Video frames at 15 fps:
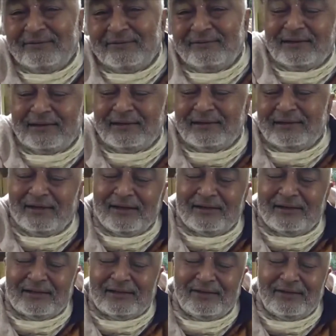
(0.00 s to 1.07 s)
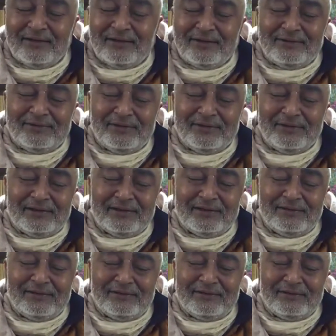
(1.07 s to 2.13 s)
But not close
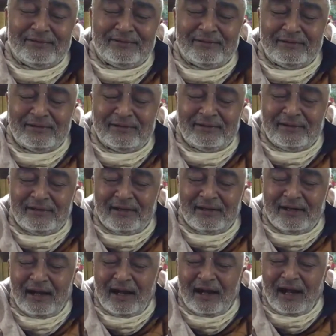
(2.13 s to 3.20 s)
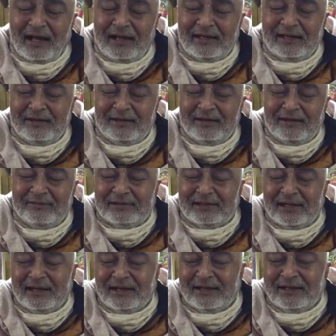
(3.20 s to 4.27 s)
with you. I
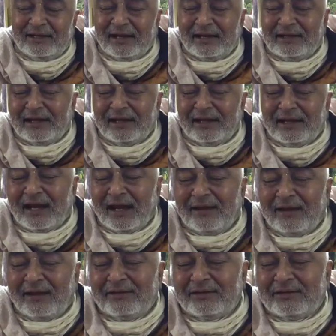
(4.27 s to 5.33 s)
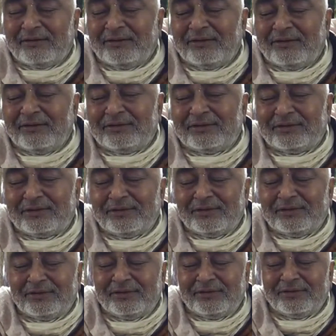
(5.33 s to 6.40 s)
never think that I'm close
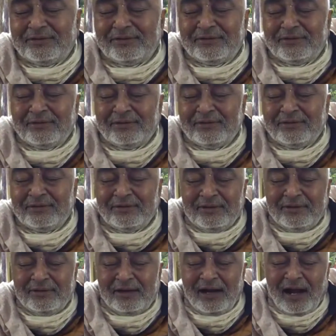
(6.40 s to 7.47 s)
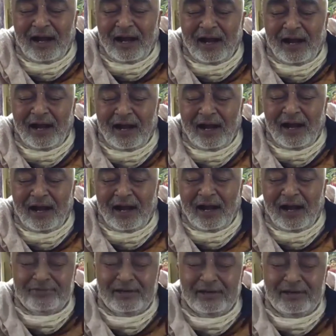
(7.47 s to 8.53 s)
to you. I now
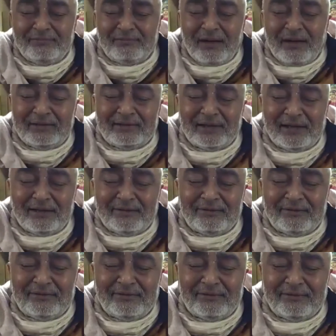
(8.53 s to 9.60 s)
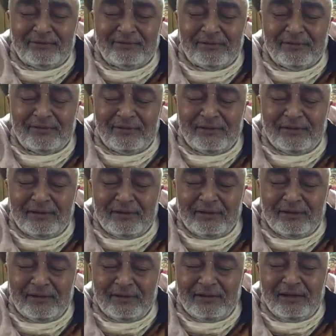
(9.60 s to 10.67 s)
feel myself
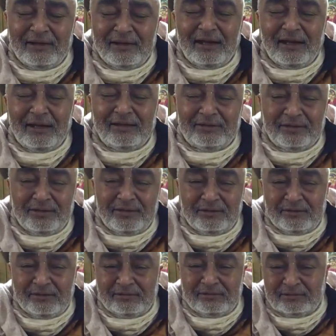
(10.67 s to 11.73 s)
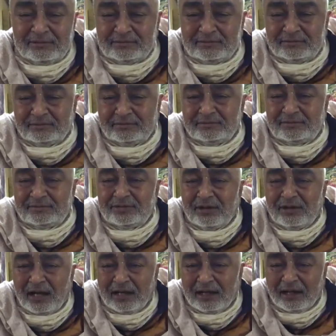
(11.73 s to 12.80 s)
near to you.
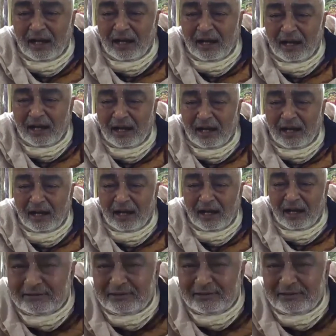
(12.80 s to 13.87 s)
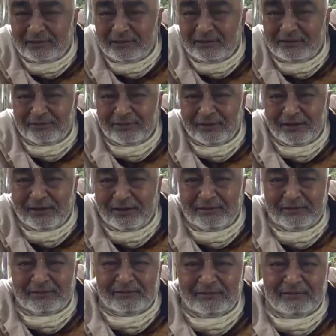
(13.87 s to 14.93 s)
So I how I can see your
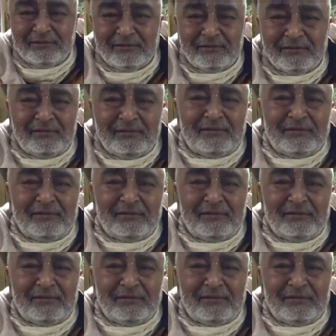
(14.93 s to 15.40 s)
face.